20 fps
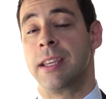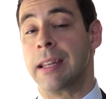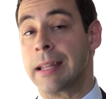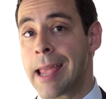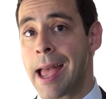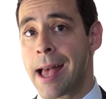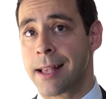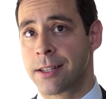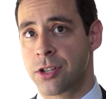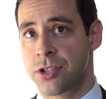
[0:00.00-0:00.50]

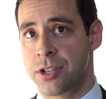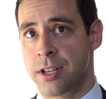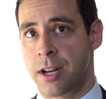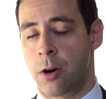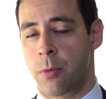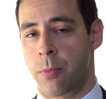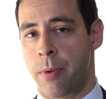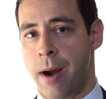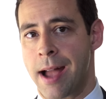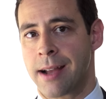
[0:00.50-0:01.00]
skin cancers
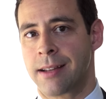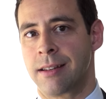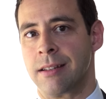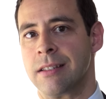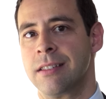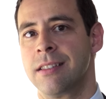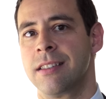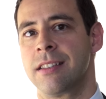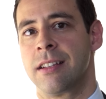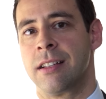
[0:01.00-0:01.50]
in our
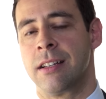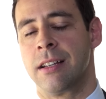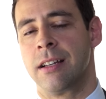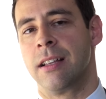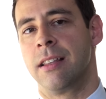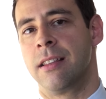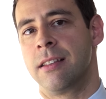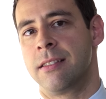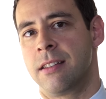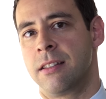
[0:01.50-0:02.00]
practice.
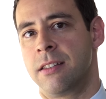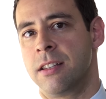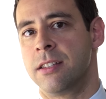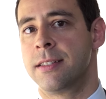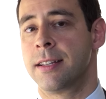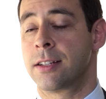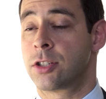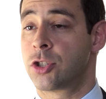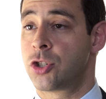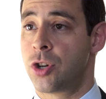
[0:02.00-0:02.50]
Uh, the
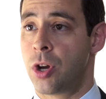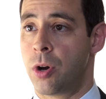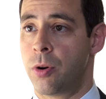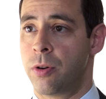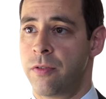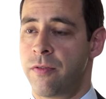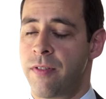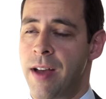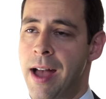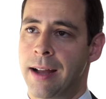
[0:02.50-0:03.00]
statistics
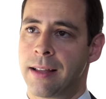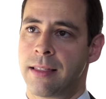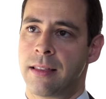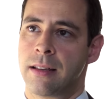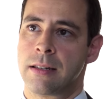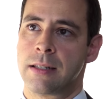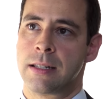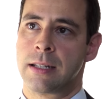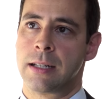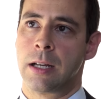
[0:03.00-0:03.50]
show, in fact,
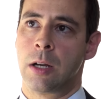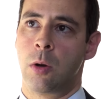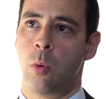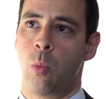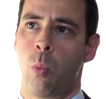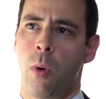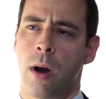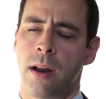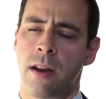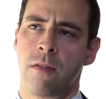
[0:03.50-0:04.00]
that uh,
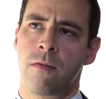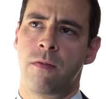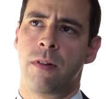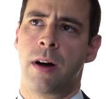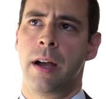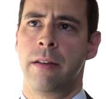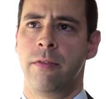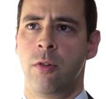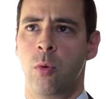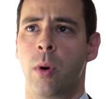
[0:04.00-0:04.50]
one in
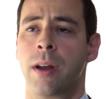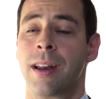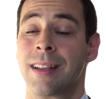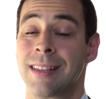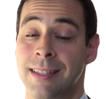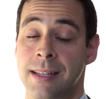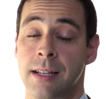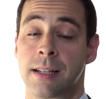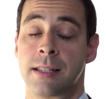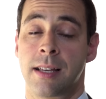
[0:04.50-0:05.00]
five or one
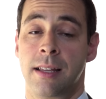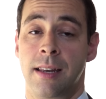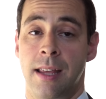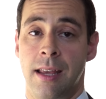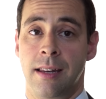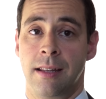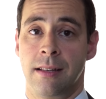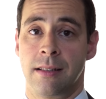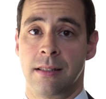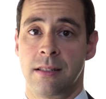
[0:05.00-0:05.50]
in six
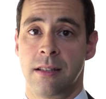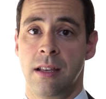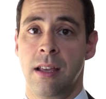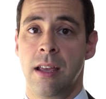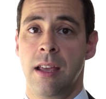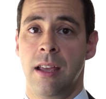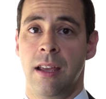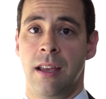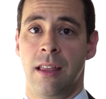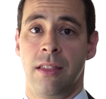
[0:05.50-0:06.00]
Canadians
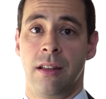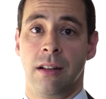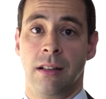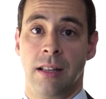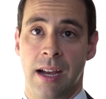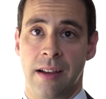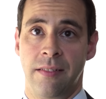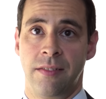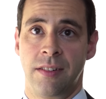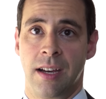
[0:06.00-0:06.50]
in
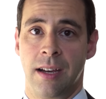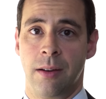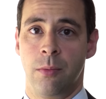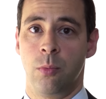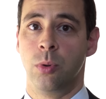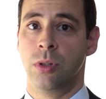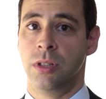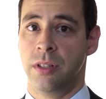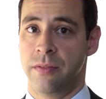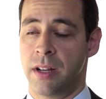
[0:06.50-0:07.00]
their
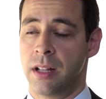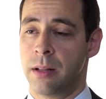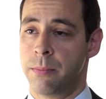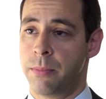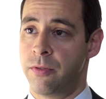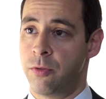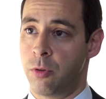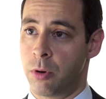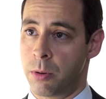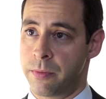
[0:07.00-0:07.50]
lifetime will
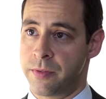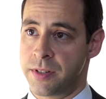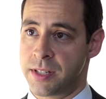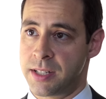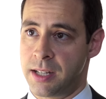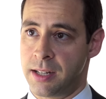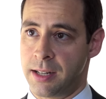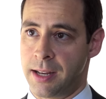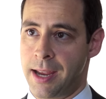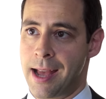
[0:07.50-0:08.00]
develop a form of a
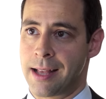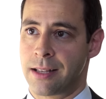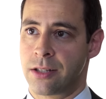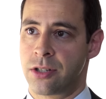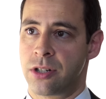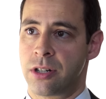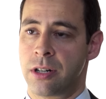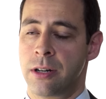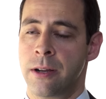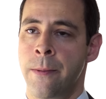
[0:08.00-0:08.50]
skin
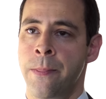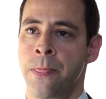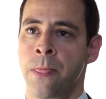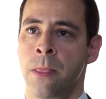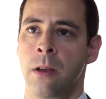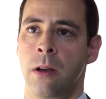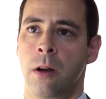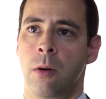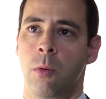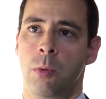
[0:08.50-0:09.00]
cancer.
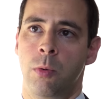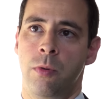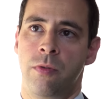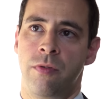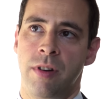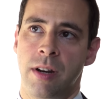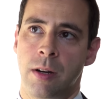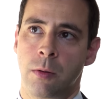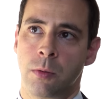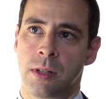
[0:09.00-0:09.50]
What we
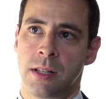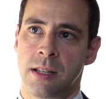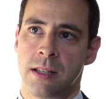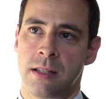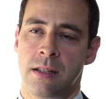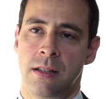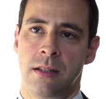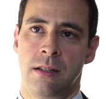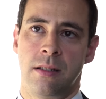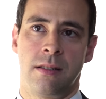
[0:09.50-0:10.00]

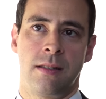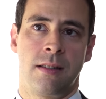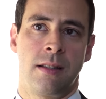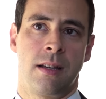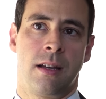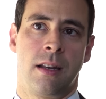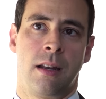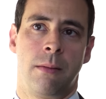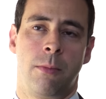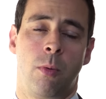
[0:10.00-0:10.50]
frequently see
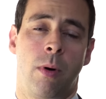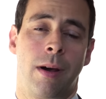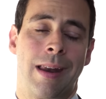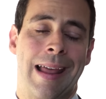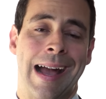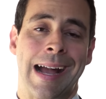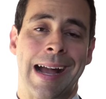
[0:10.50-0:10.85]
is uh, number one,